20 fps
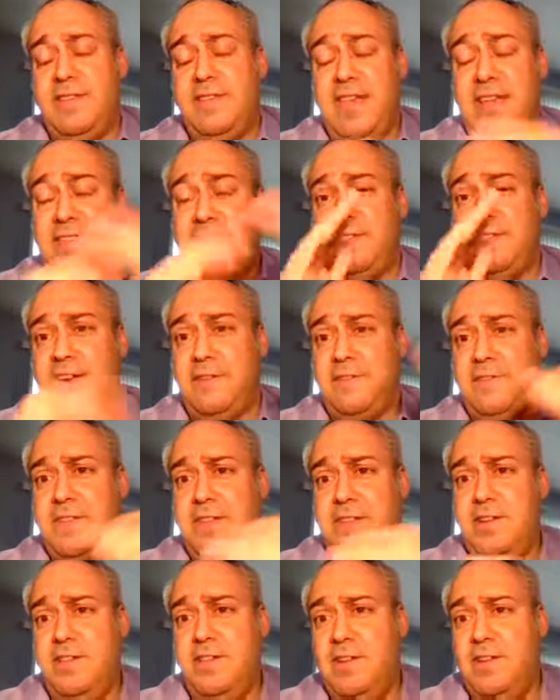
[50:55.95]
and that's stuff
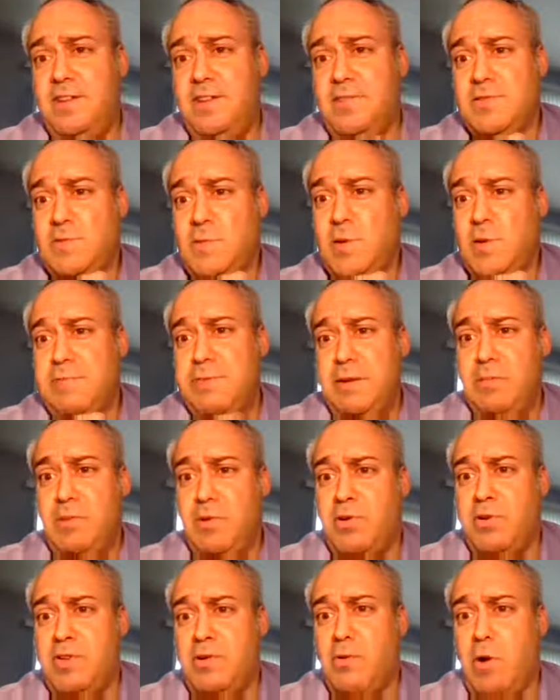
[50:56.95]
that you can use with
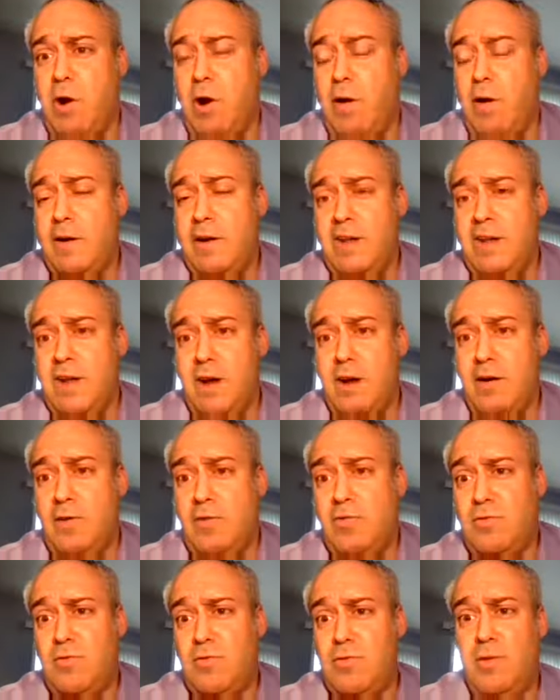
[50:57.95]
people you already
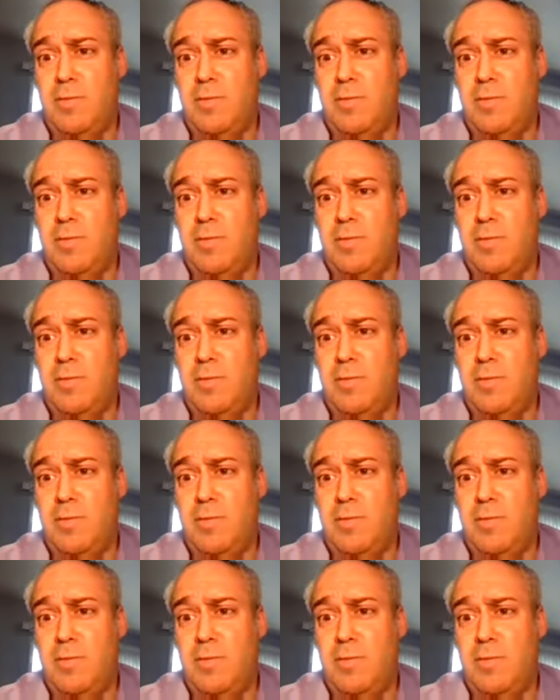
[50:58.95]
know